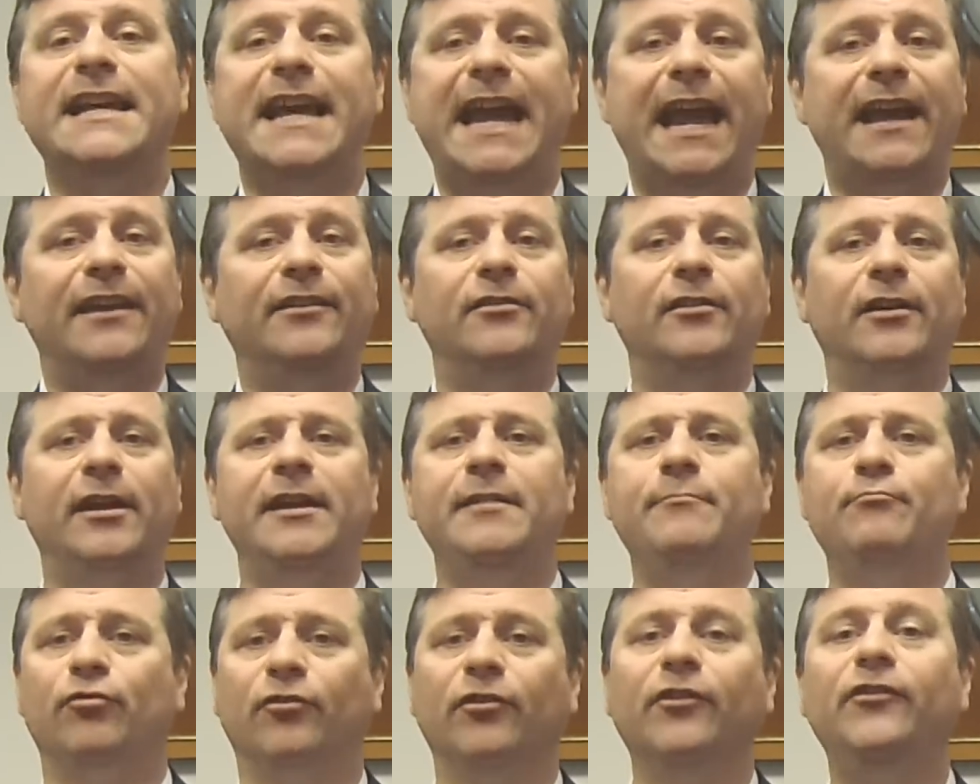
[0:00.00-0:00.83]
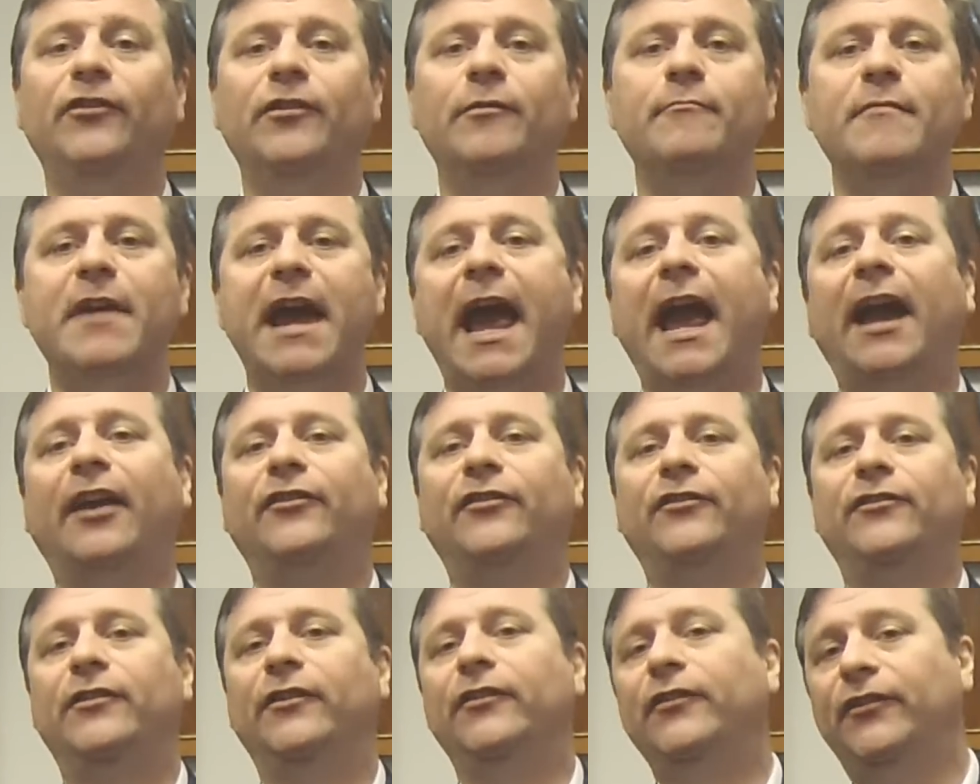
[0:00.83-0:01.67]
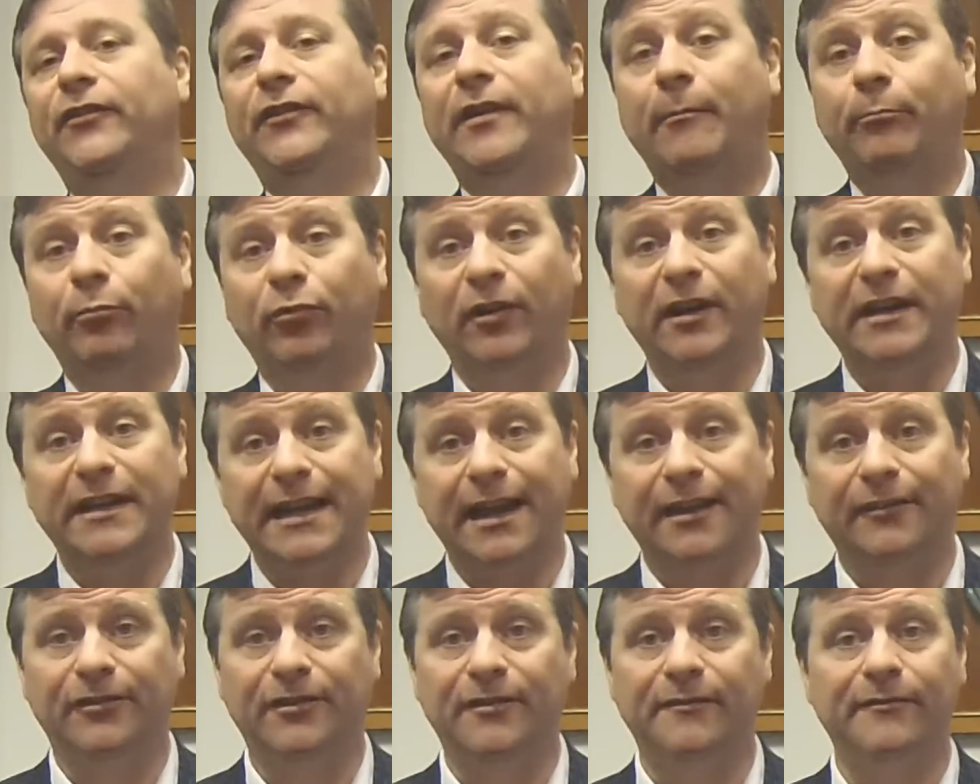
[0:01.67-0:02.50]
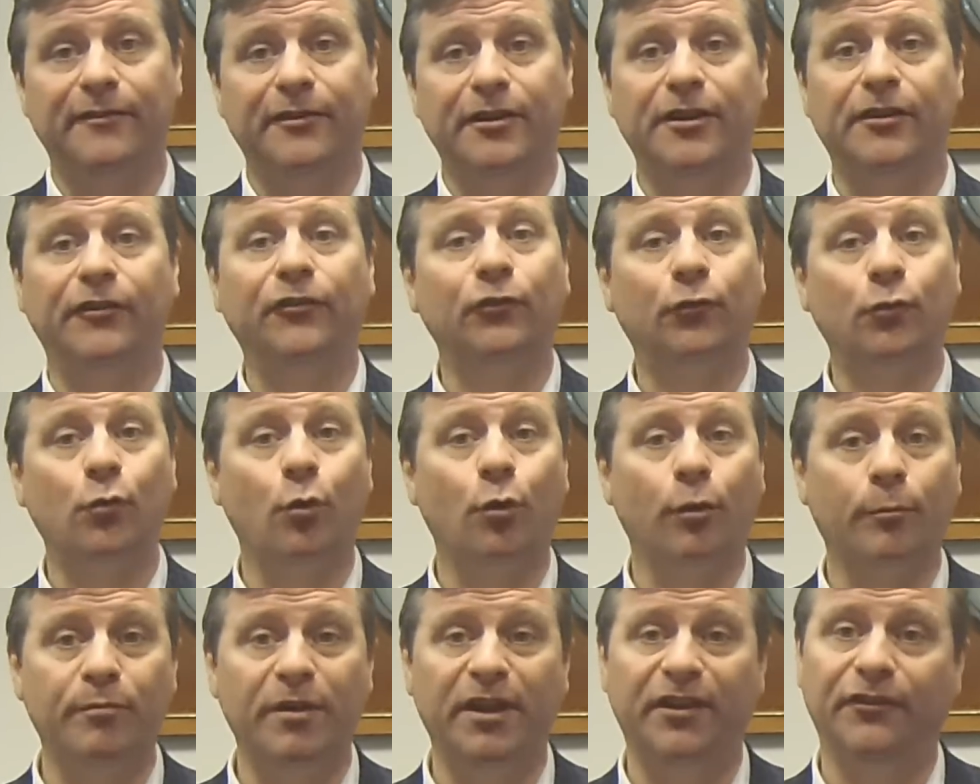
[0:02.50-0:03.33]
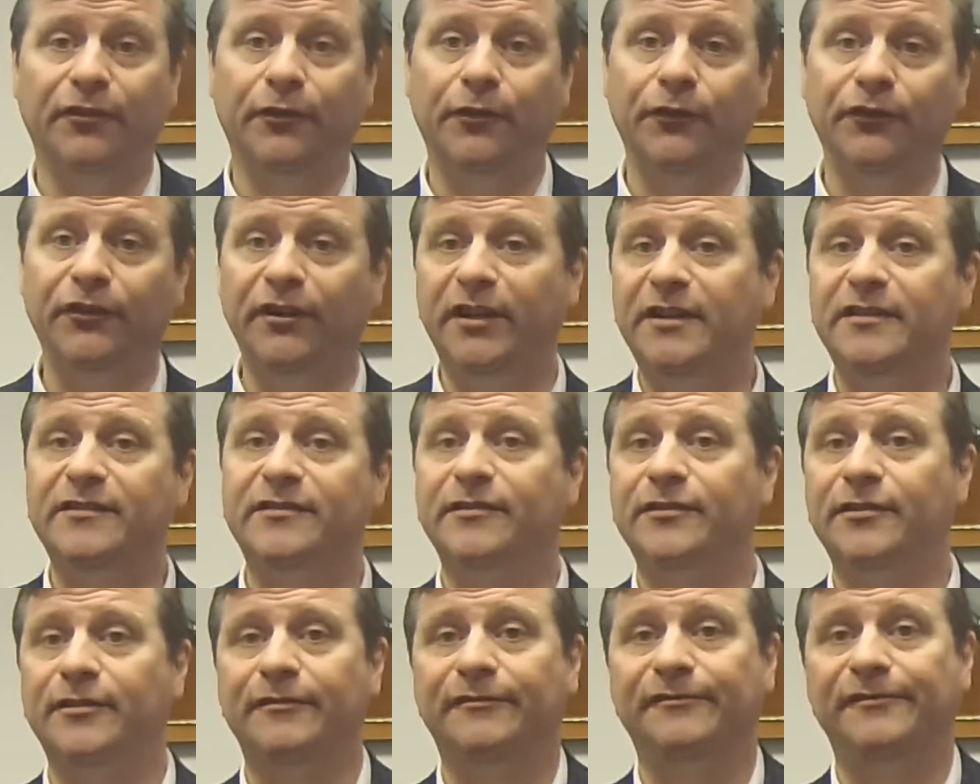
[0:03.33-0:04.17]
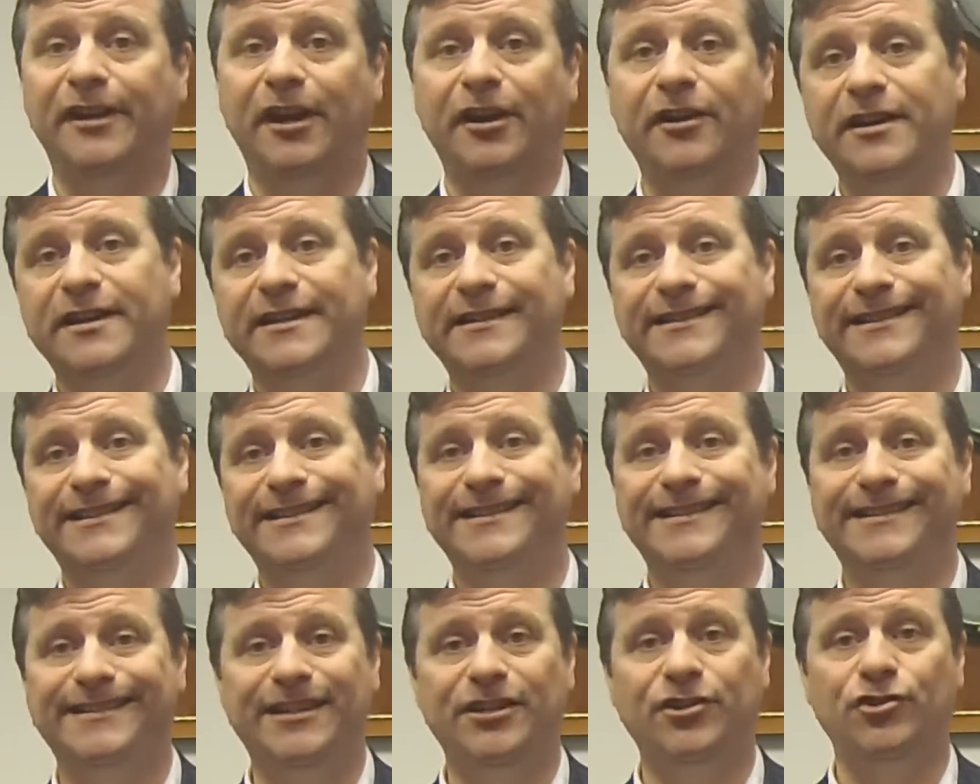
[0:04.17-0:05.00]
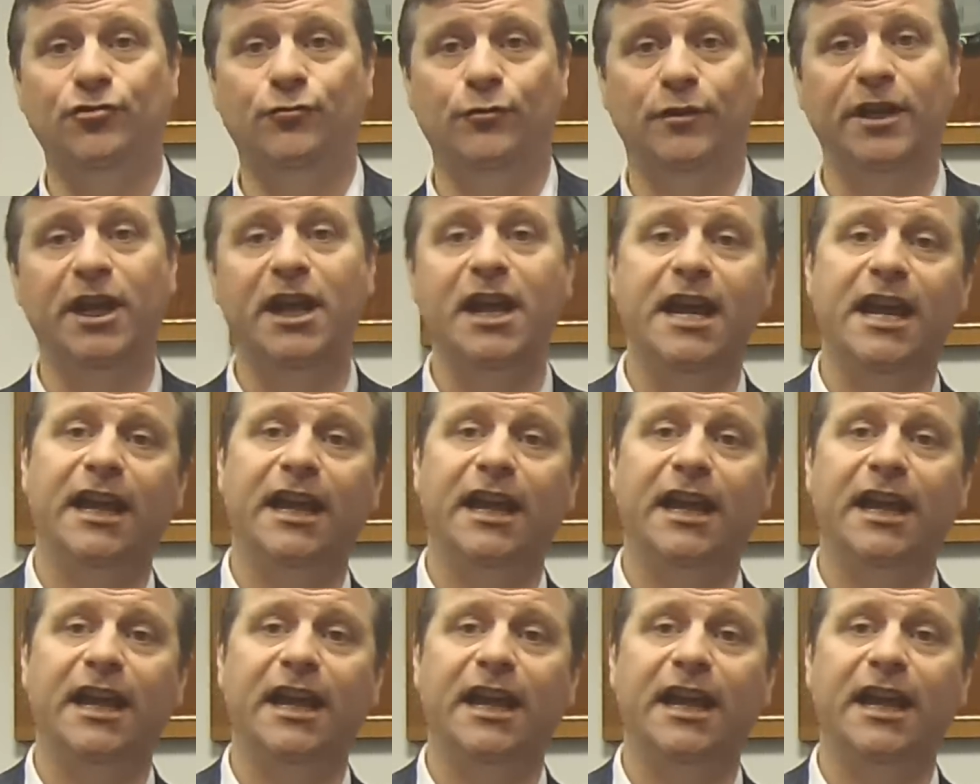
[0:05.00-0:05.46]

and a prism acts to separate out the various corpuscles into their various constituent